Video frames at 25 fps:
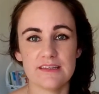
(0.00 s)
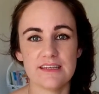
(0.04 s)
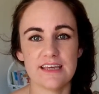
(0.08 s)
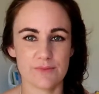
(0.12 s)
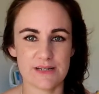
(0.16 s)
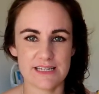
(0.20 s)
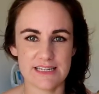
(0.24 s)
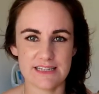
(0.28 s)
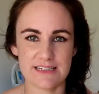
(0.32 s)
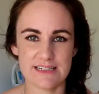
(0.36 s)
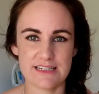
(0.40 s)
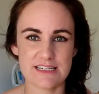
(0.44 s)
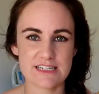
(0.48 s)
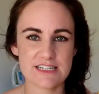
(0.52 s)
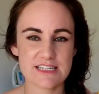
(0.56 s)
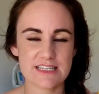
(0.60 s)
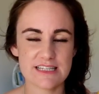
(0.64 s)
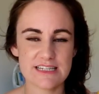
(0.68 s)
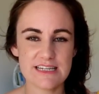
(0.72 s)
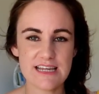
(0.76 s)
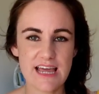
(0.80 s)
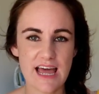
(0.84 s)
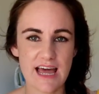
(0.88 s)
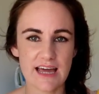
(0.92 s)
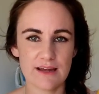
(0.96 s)
We
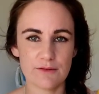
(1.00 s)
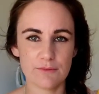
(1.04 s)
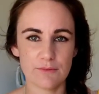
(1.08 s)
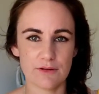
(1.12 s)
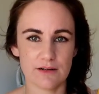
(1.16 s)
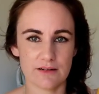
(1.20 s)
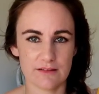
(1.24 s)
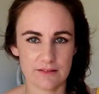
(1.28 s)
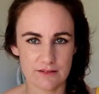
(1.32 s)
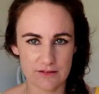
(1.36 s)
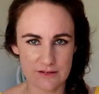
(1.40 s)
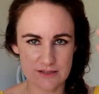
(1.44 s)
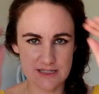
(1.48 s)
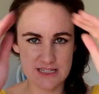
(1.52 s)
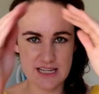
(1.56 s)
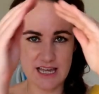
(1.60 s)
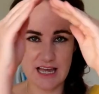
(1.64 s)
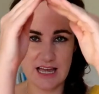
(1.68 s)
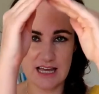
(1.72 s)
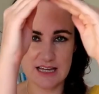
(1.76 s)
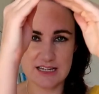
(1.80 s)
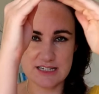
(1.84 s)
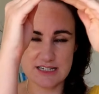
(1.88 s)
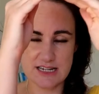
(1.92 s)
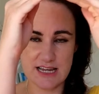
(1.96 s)
initially had one of those
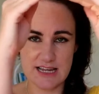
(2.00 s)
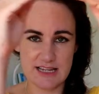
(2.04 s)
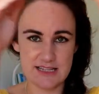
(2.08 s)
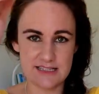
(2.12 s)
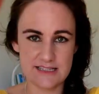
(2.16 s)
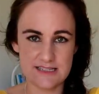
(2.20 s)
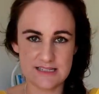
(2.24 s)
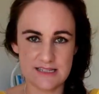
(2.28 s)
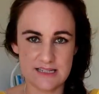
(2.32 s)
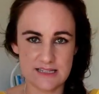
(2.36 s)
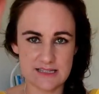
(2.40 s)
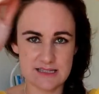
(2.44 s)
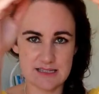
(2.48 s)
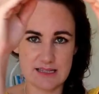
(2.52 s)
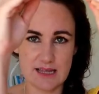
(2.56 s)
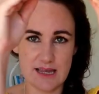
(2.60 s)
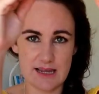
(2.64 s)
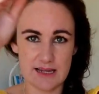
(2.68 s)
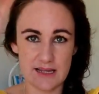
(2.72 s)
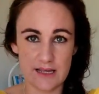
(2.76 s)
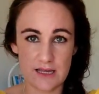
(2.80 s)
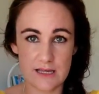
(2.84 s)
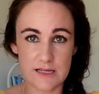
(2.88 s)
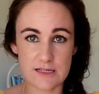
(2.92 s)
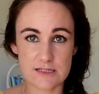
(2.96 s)
car shades that's like